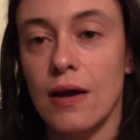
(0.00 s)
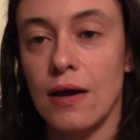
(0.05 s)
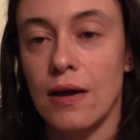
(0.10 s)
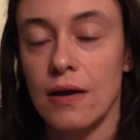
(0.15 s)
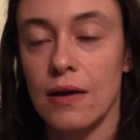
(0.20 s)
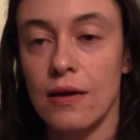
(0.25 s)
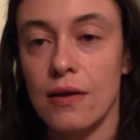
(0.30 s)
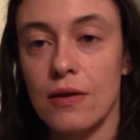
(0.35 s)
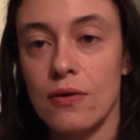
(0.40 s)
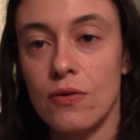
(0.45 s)

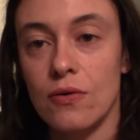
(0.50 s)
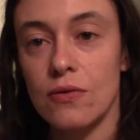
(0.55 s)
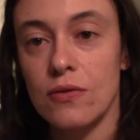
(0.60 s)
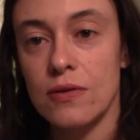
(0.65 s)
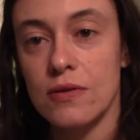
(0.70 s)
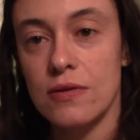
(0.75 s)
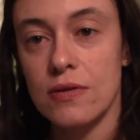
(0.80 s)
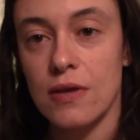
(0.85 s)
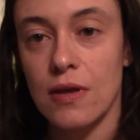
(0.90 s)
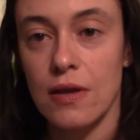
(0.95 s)
layer on
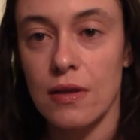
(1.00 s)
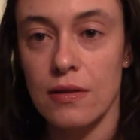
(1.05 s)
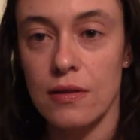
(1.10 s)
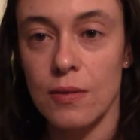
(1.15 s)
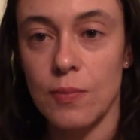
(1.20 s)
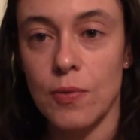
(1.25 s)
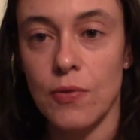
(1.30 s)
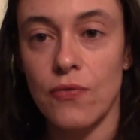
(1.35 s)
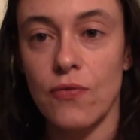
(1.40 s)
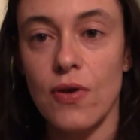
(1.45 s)
the skin
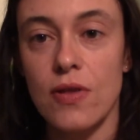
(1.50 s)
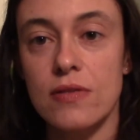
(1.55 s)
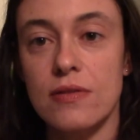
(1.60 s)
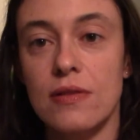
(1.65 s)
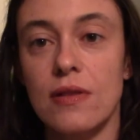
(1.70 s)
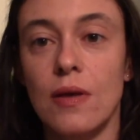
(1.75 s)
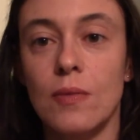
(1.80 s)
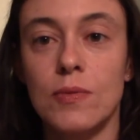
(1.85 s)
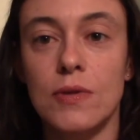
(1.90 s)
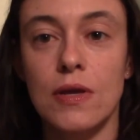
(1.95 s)
that prevents
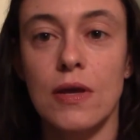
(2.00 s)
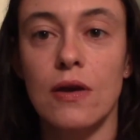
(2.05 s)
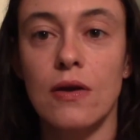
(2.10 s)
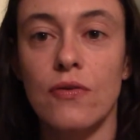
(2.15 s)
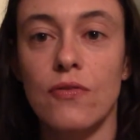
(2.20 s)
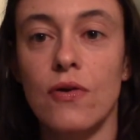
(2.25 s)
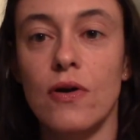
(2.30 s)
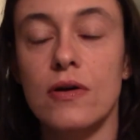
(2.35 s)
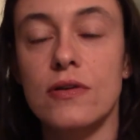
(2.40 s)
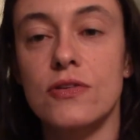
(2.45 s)
the uptake
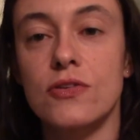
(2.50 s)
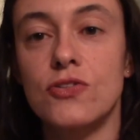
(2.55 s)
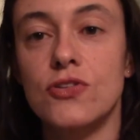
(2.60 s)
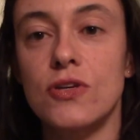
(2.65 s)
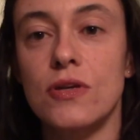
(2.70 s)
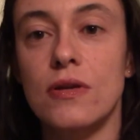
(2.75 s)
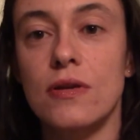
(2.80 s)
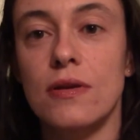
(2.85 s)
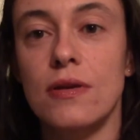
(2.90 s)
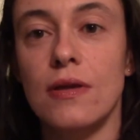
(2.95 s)
of
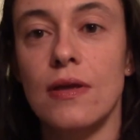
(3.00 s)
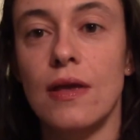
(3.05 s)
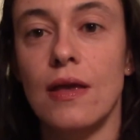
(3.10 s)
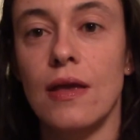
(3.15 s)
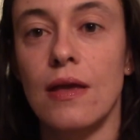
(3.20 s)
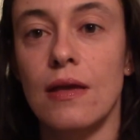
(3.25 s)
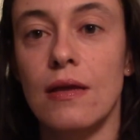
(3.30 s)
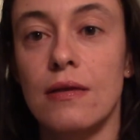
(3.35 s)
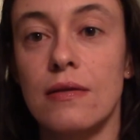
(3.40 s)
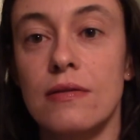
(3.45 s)
oxygen,
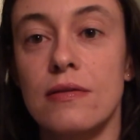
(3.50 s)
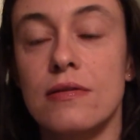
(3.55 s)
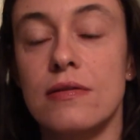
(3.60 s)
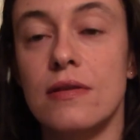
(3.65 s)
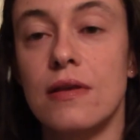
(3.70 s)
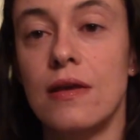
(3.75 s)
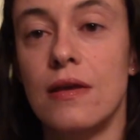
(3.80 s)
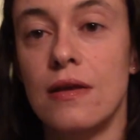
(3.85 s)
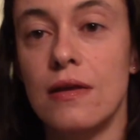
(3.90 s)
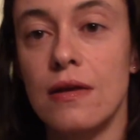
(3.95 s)
and the
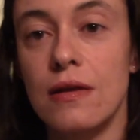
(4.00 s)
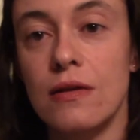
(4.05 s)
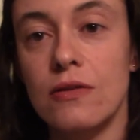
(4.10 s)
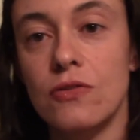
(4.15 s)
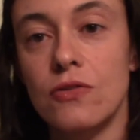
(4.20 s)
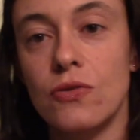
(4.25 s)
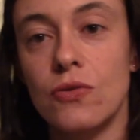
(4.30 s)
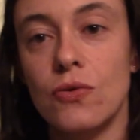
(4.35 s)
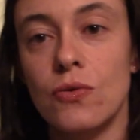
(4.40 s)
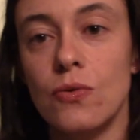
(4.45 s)
skin
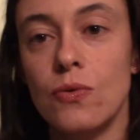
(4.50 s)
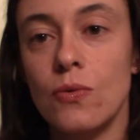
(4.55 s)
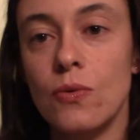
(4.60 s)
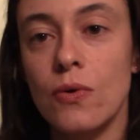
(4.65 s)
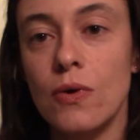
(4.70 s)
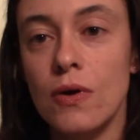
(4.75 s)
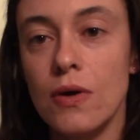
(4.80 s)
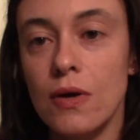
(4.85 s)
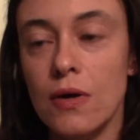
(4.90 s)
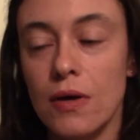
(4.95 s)
needs
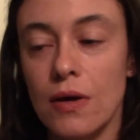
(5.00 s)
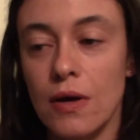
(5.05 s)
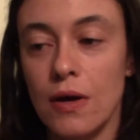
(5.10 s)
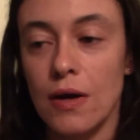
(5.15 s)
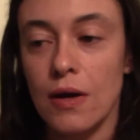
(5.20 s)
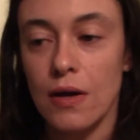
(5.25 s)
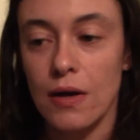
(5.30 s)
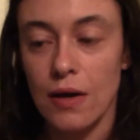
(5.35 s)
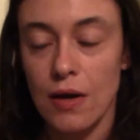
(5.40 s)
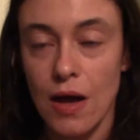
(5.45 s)
to
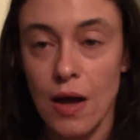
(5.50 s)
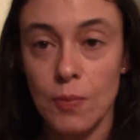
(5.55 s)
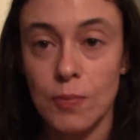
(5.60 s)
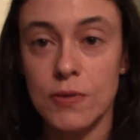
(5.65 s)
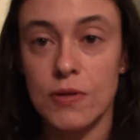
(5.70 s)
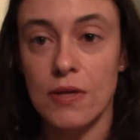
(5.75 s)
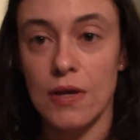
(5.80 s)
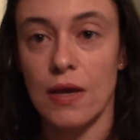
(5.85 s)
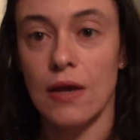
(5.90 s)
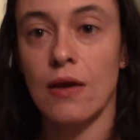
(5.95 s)

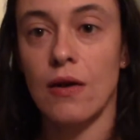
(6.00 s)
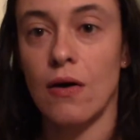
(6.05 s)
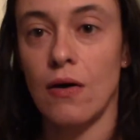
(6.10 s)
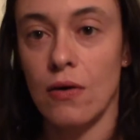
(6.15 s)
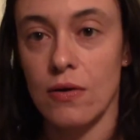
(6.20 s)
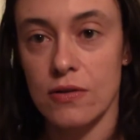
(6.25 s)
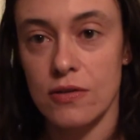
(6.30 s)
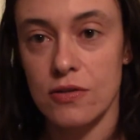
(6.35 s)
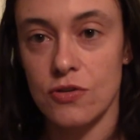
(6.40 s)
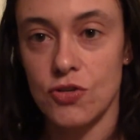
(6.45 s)
uptake
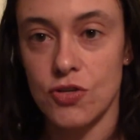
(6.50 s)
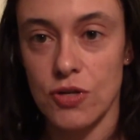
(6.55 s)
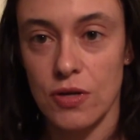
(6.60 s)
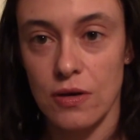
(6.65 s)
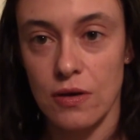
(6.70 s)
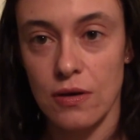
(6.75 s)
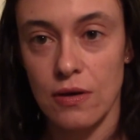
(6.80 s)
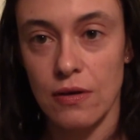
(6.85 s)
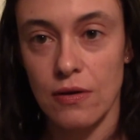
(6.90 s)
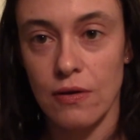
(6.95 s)

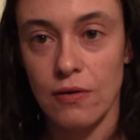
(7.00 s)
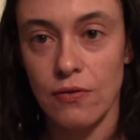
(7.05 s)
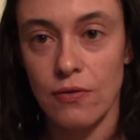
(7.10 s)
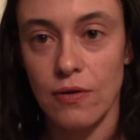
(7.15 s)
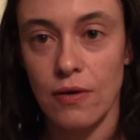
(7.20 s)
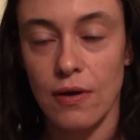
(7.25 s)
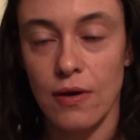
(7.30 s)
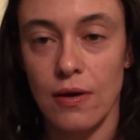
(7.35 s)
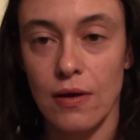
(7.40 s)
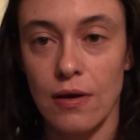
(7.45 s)
oxygen
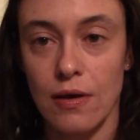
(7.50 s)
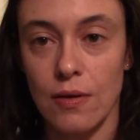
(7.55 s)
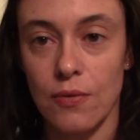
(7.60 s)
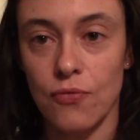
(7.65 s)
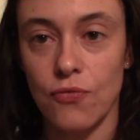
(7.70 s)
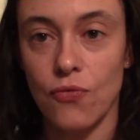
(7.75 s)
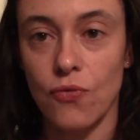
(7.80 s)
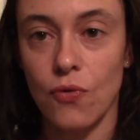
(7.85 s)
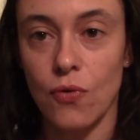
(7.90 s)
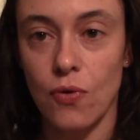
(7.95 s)

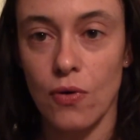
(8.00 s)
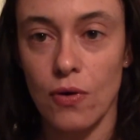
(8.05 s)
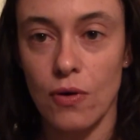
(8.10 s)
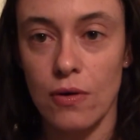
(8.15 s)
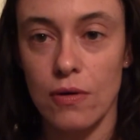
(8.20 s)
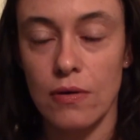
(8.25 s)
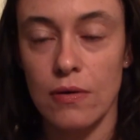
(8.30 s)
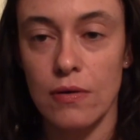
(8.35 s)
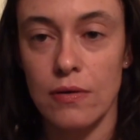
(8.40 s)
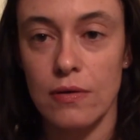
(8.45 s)

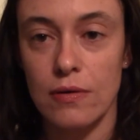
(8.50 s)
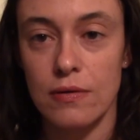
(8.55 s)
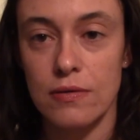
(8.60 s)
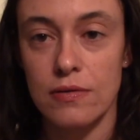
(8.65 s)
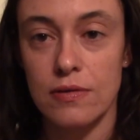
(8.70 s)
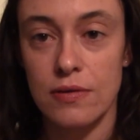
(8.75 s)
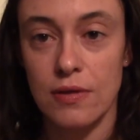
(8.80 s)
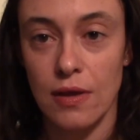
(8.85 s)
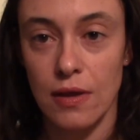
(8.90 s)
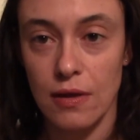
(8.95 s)
for
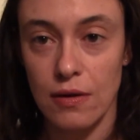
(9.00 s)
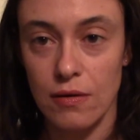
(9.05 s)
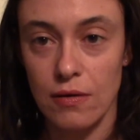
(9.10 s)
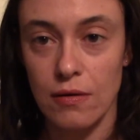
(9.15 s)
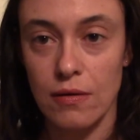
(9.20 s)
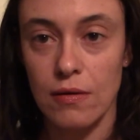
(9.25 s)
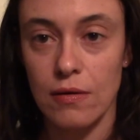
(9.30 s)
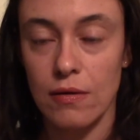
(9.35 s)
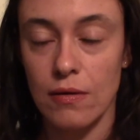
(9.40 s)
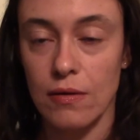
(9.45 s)

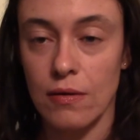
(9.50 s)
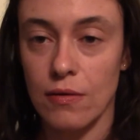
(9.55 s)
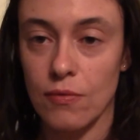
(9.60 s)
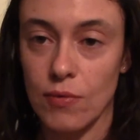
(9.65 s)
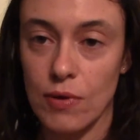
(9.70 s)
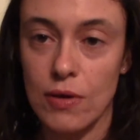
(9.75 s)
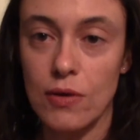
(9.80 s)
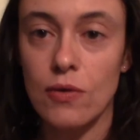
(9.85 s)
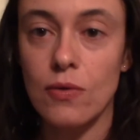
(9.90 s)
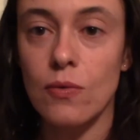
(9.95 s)
skin
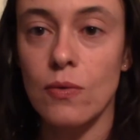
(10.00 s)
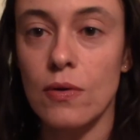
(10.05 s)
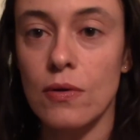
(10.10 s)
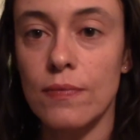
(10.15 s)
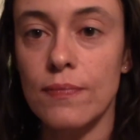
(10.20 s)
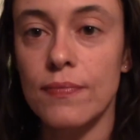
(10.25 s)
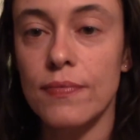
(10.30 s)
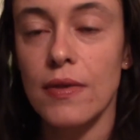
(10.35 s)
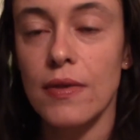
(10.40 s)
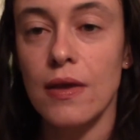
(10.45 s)

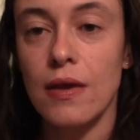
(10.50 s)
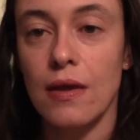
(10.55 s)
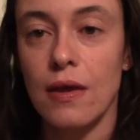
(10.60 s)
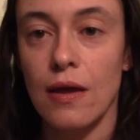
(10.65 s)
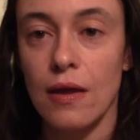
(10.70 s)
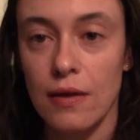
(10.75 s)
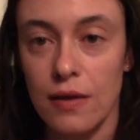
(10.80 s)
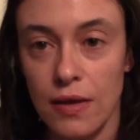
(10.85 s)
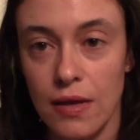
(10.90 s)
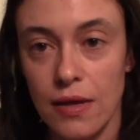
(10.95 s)
renewal
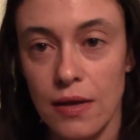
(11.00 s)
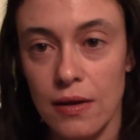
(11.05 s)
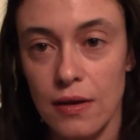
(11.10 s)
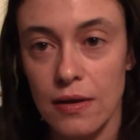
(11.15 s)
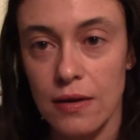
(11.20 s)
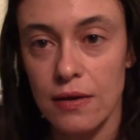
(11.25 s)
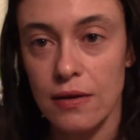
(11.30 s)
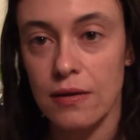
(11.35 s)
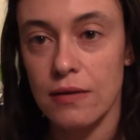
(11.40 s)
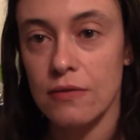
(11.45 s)
and
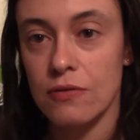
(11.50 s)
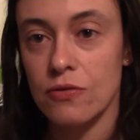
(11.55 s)
healing.